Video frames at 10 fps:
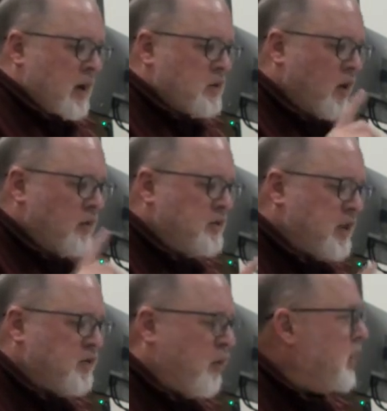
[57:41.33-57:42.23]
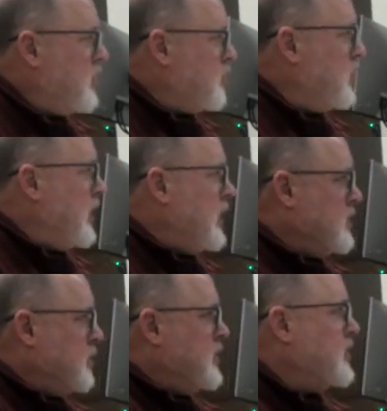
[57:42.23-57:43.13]
So in 643,
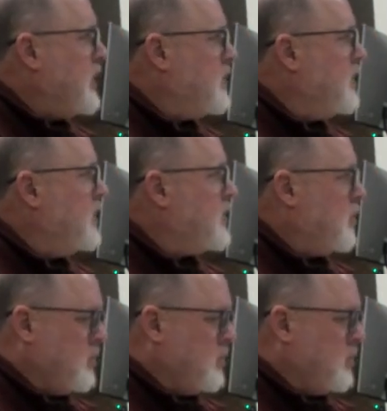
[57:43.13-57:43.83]
let me cite this.